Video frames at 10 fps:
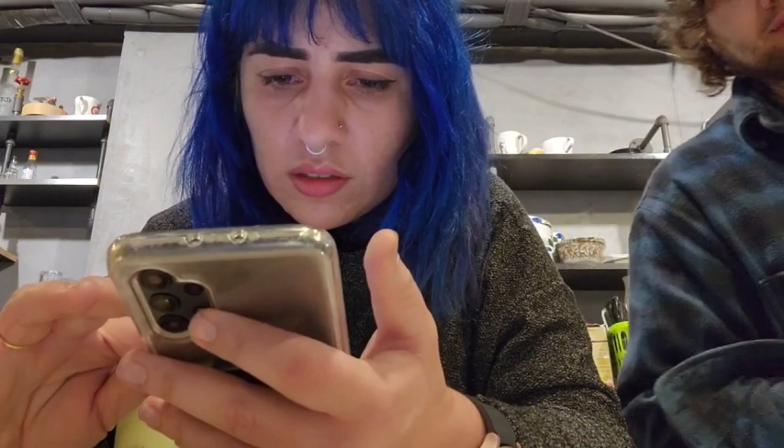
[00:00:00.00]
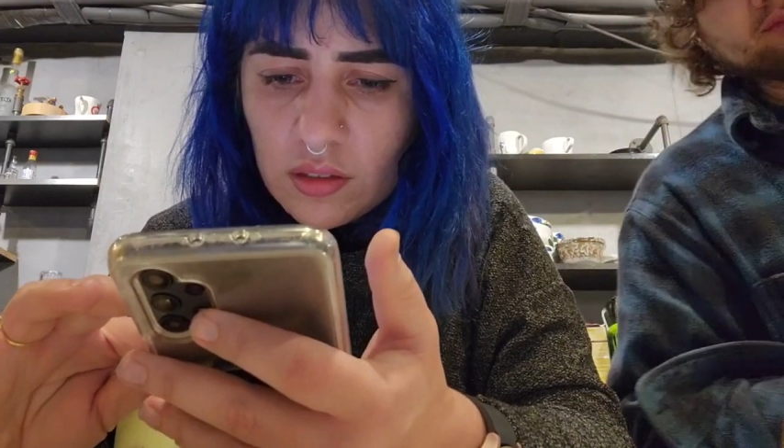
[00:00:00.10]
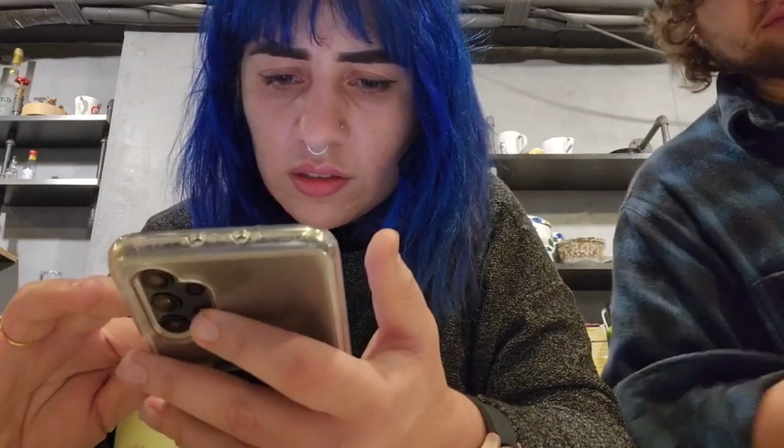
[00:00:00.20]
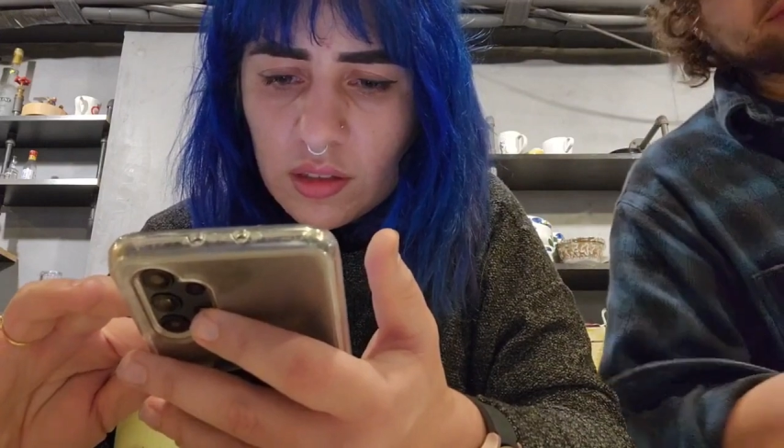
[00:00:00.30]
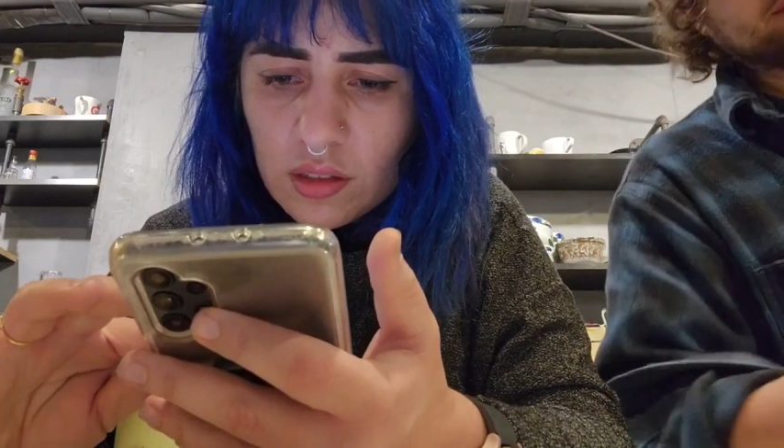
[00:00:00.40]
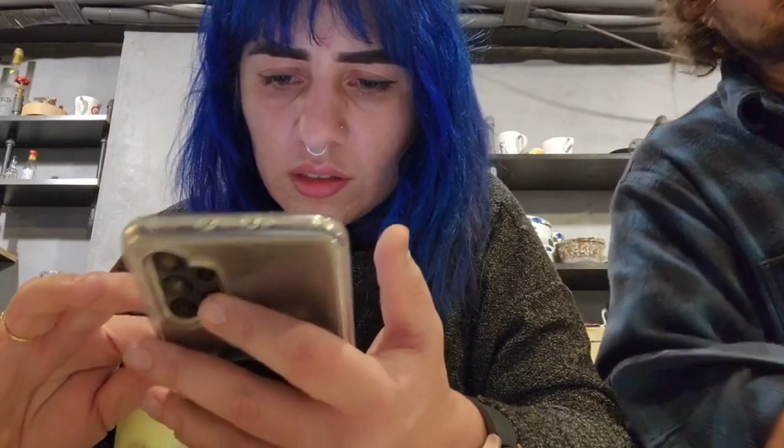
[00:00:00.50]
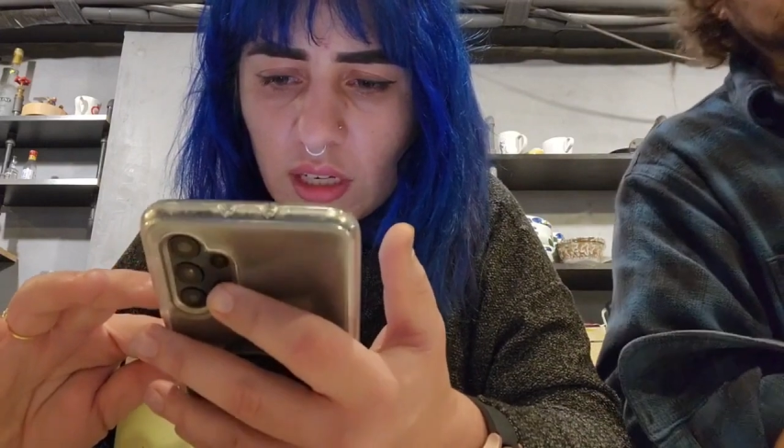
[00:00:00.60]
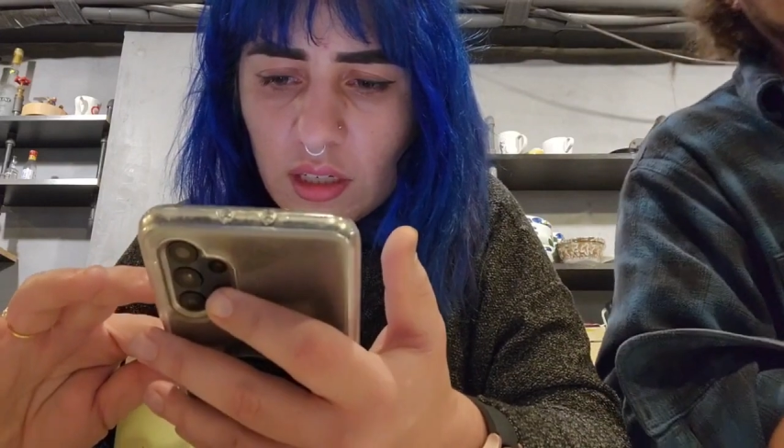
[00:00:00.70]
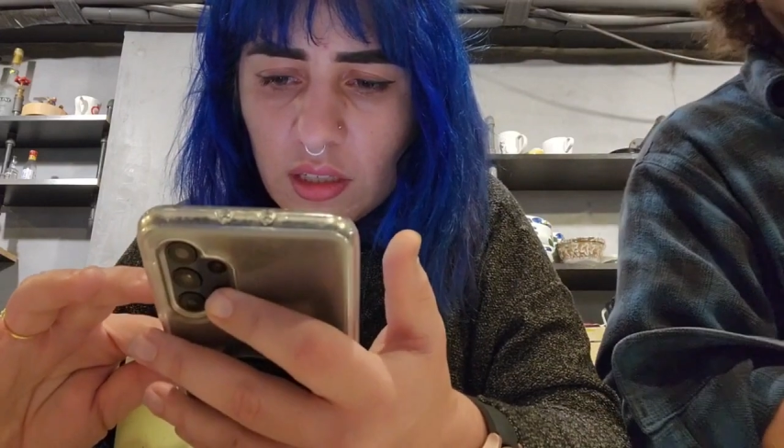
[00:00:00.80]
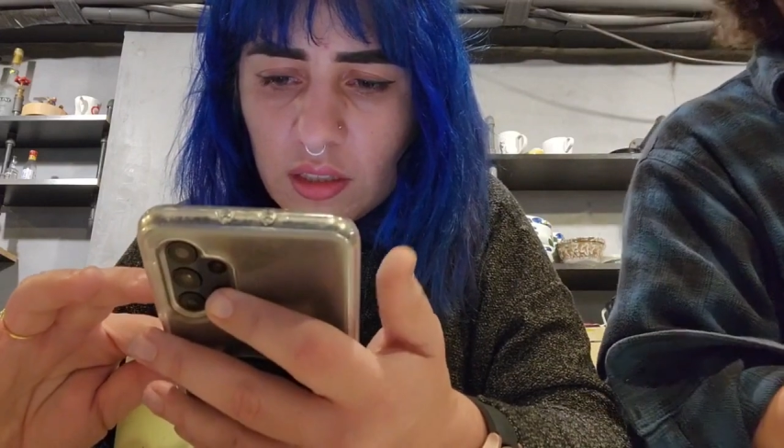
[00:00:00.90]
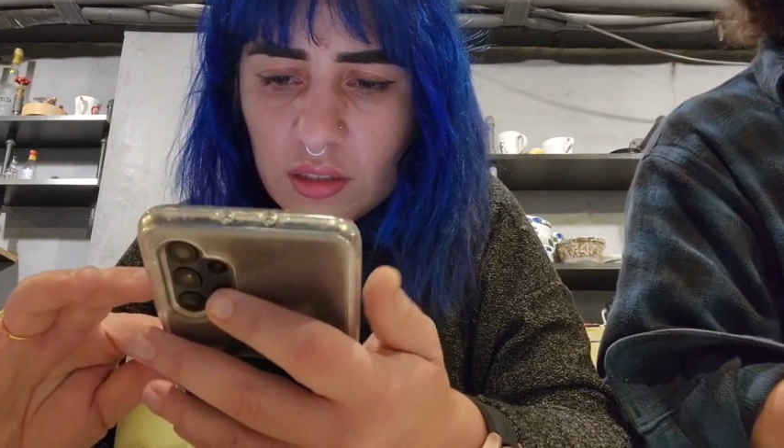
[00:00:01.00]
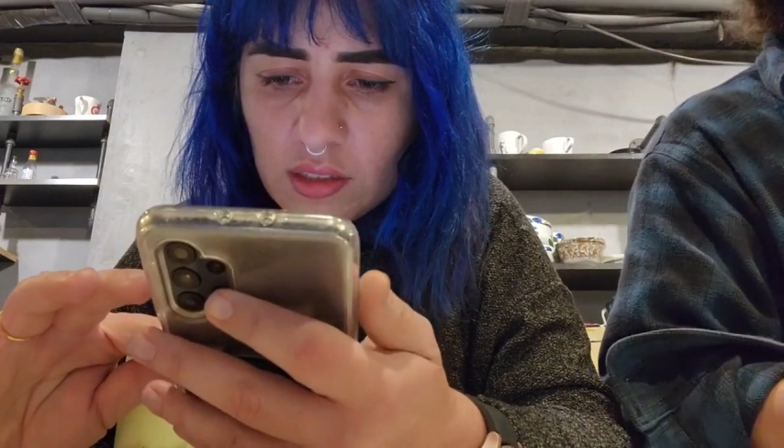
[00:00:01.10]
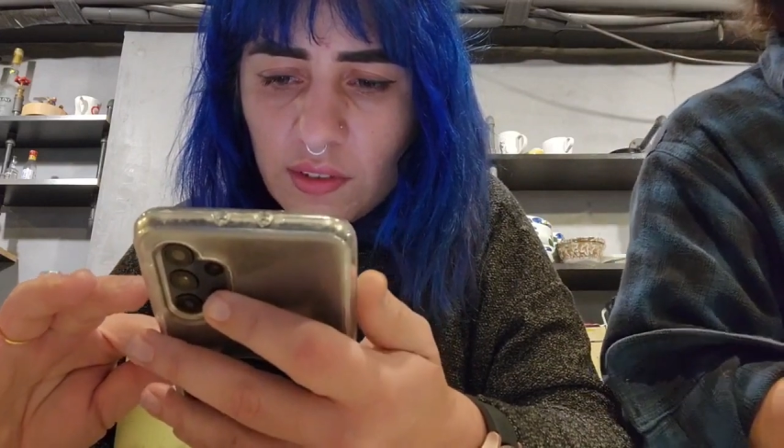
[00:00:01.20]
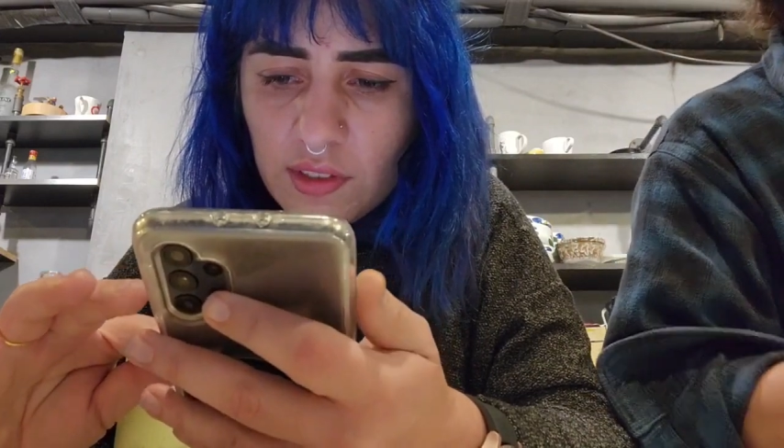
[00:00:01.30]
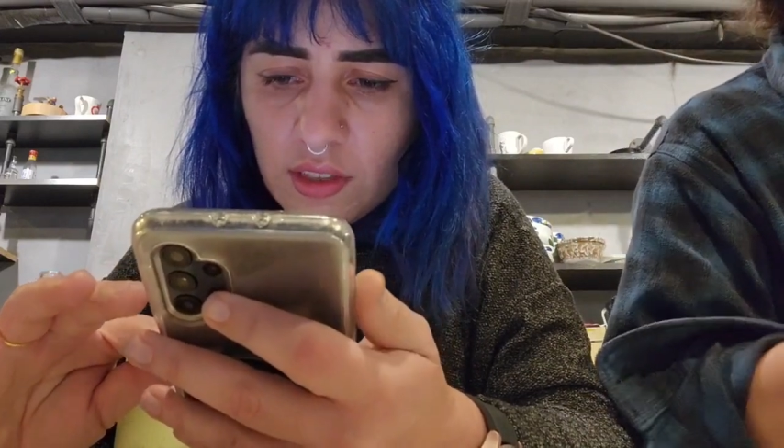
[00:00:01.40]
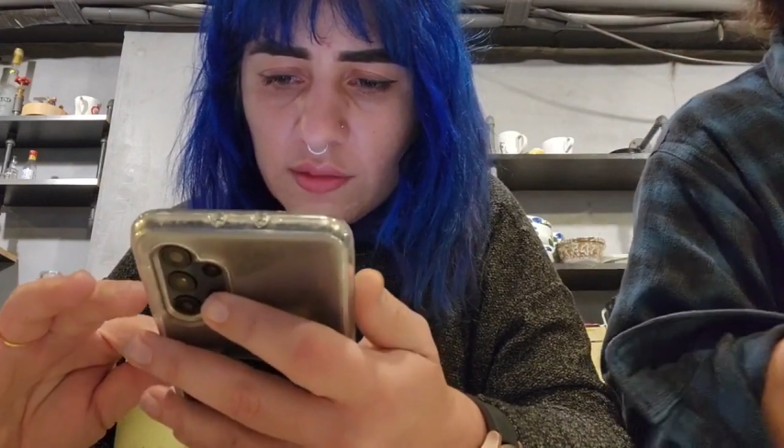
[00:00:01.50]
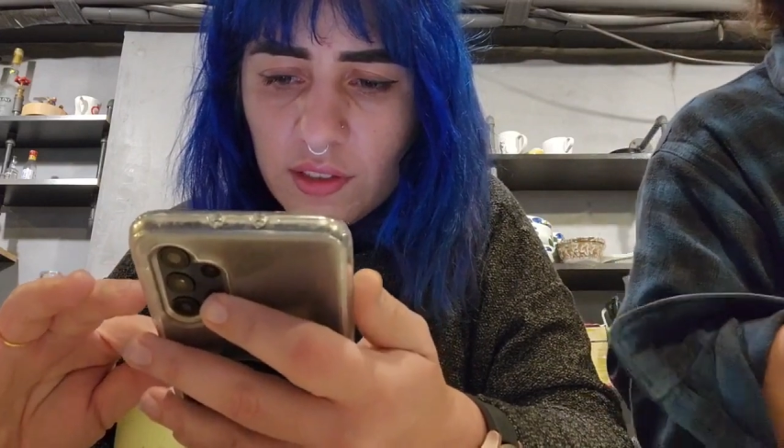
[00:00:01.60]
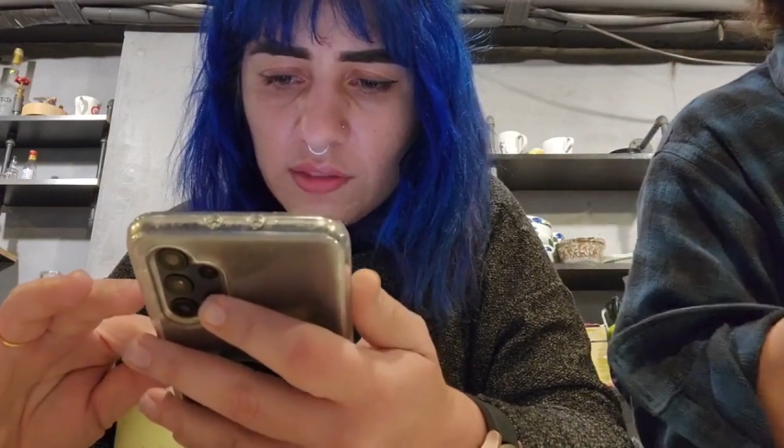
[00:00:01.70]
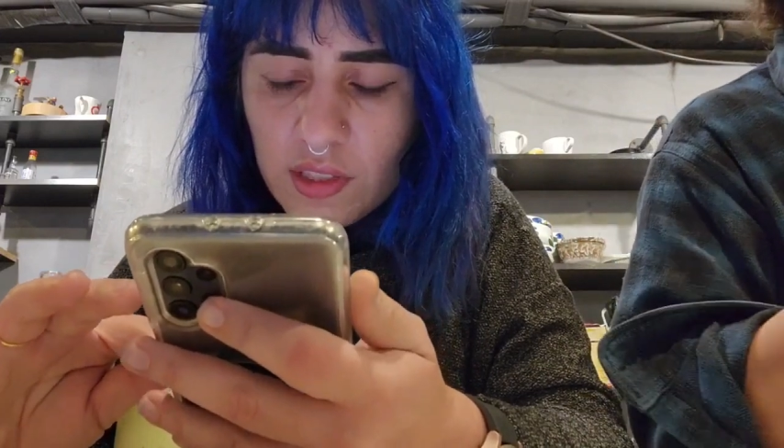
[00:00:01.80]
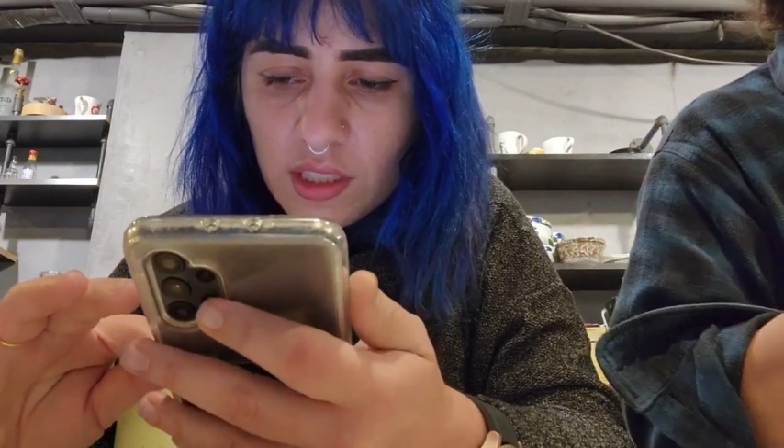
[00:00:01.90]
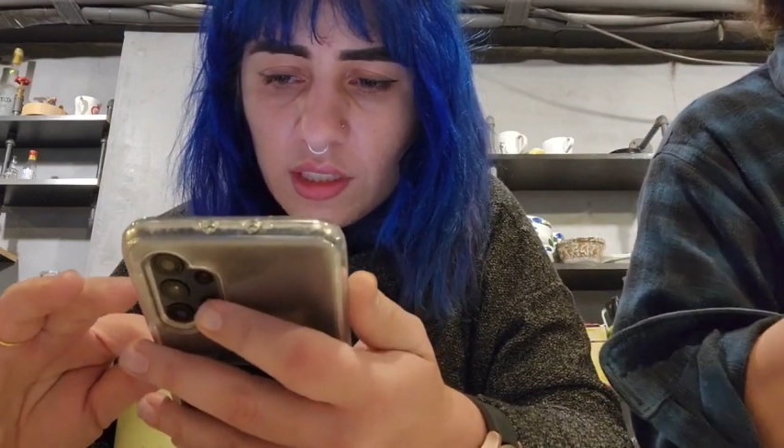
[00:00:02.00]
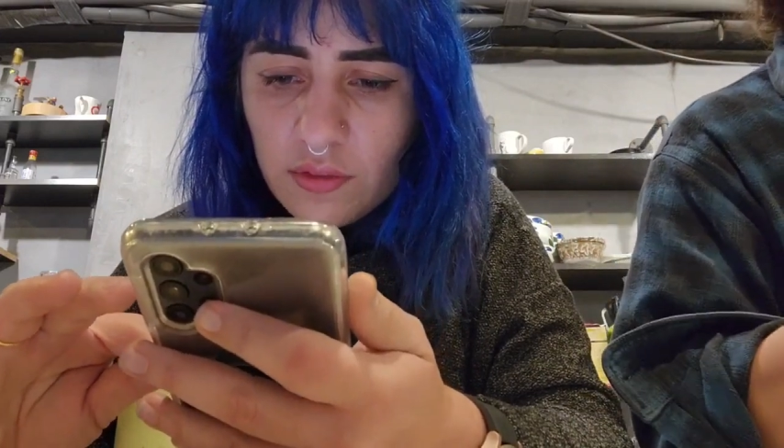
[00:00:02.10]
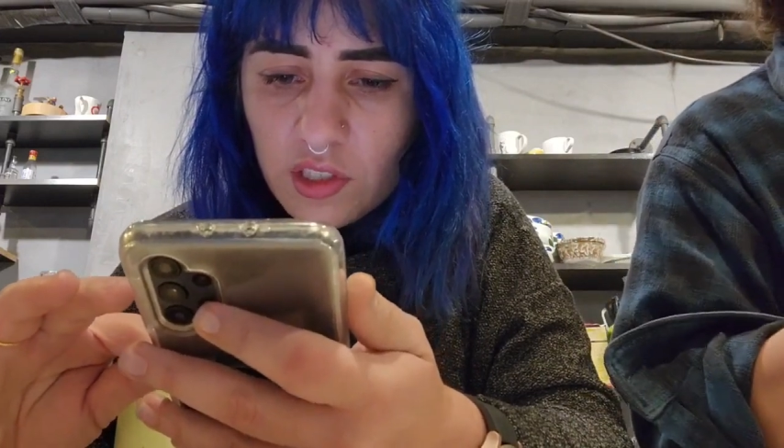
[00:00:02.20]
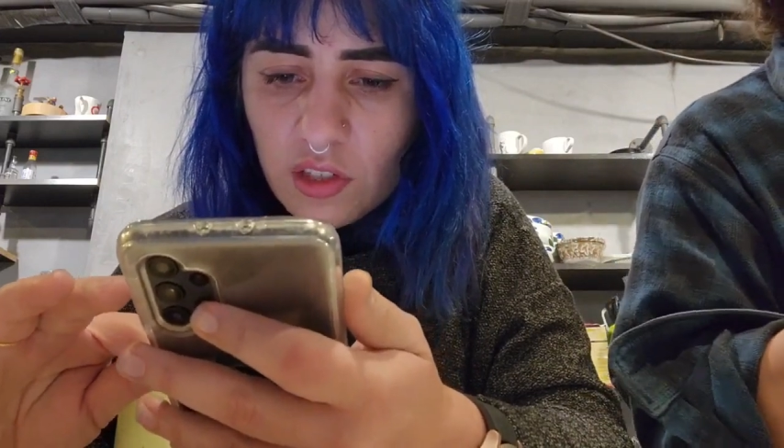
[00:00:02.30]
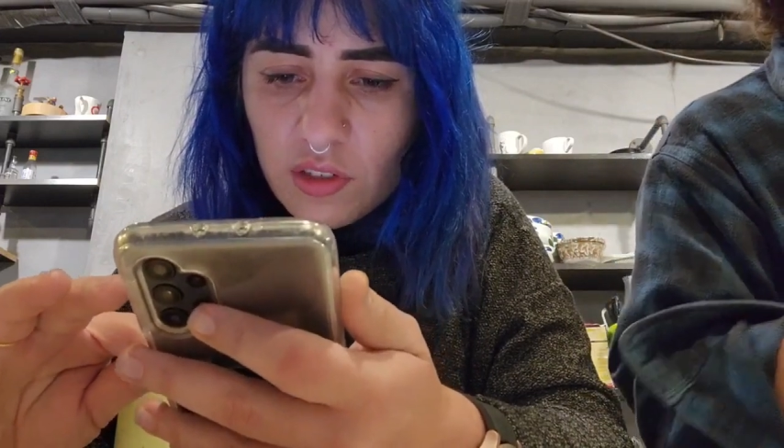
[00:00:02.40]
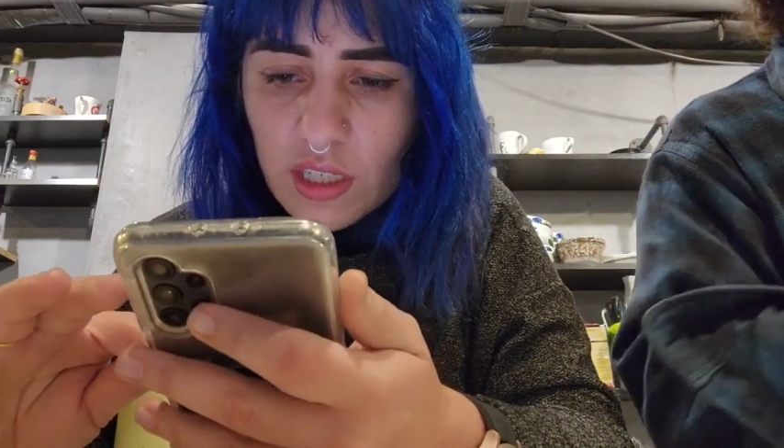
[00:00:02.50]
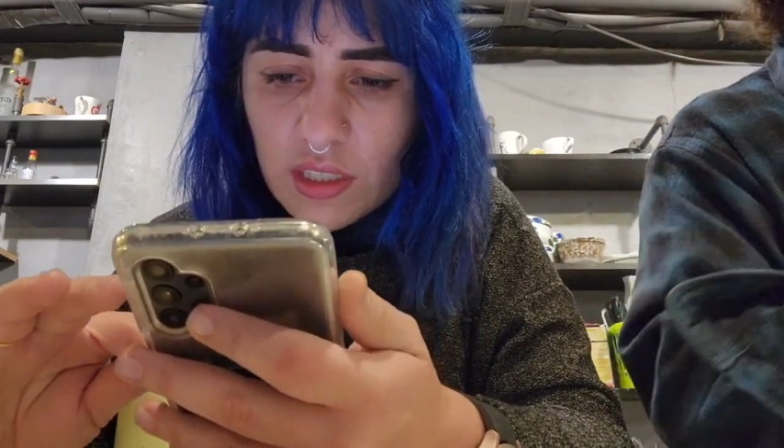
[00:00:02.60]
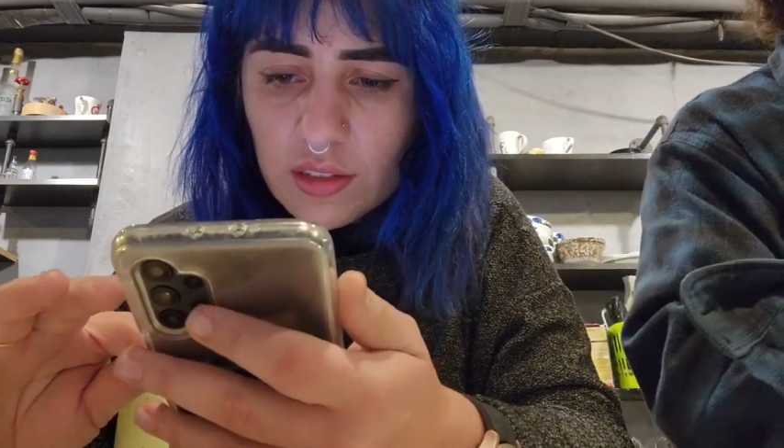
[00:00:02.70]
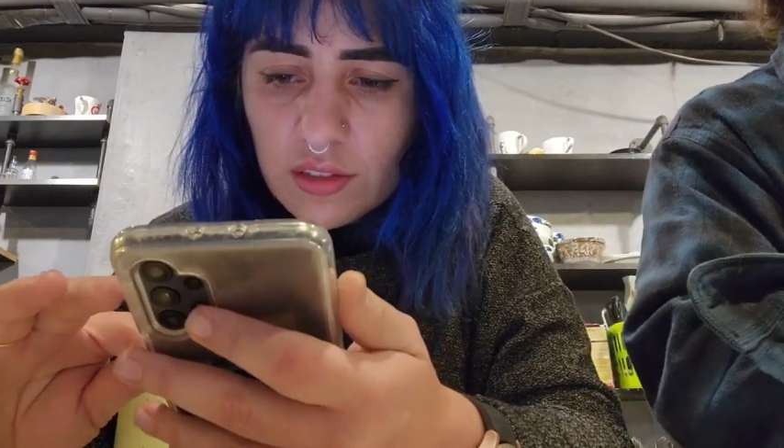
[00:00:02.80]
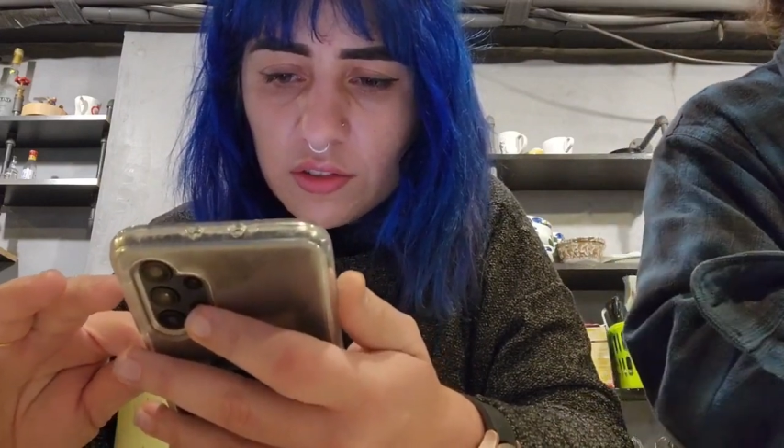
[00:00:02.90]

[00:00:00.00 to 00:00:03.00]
It's containing 7 to 15 different grains,